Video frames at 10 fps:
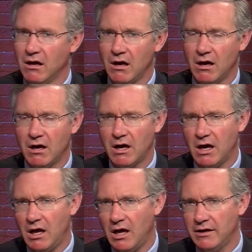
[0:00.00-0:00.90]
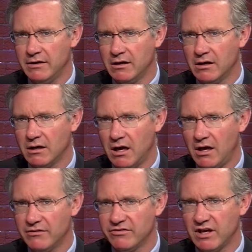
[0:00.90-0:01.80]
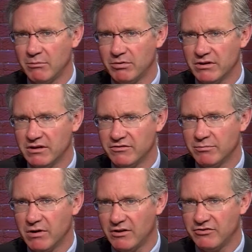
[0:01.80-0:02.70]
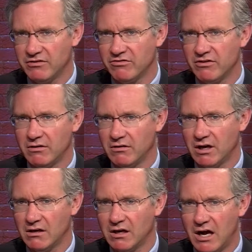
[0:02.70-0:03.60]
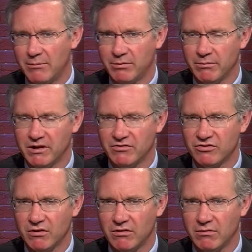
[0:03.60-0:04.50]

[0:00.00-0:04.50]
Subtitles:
on state police budgets and complements. So